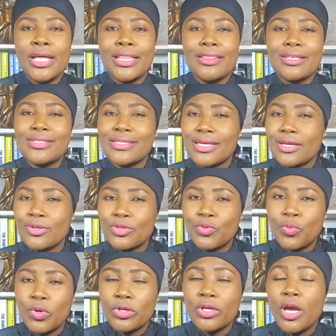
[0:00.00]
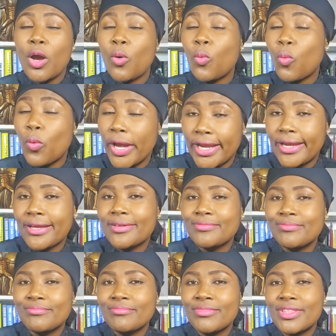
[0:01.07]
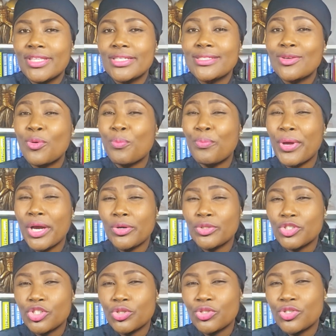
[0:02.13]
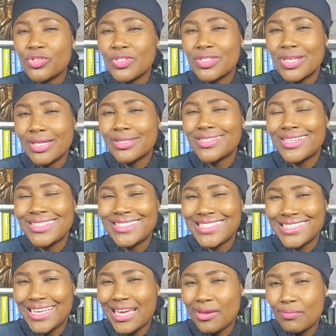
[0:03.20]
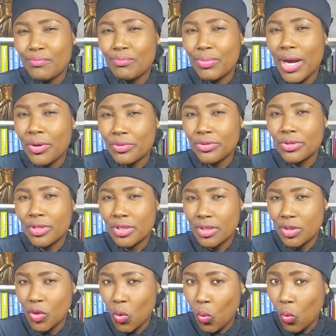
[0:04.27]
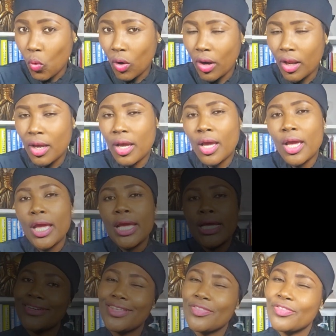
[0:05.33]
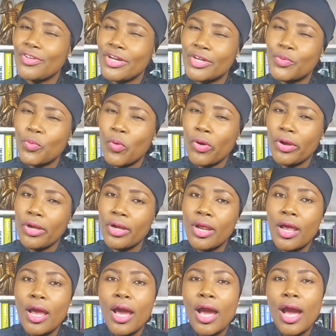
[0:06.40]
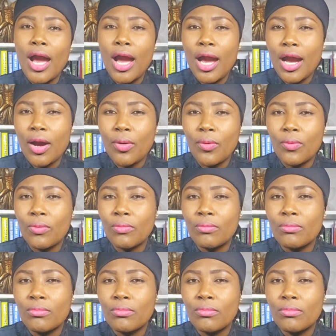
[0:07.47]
The second one, when? This compels you to set a time-bound goal. The third one, how?